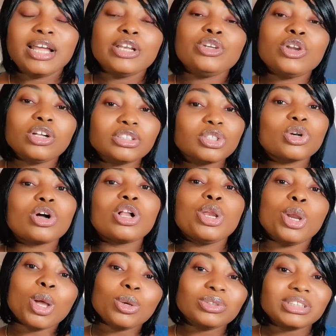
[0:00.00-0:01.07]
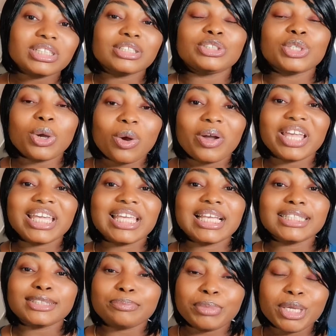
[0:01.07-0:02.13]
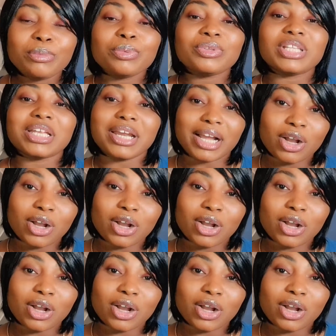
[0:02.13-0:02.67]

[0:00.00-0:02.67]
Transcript: not to close the door against people that are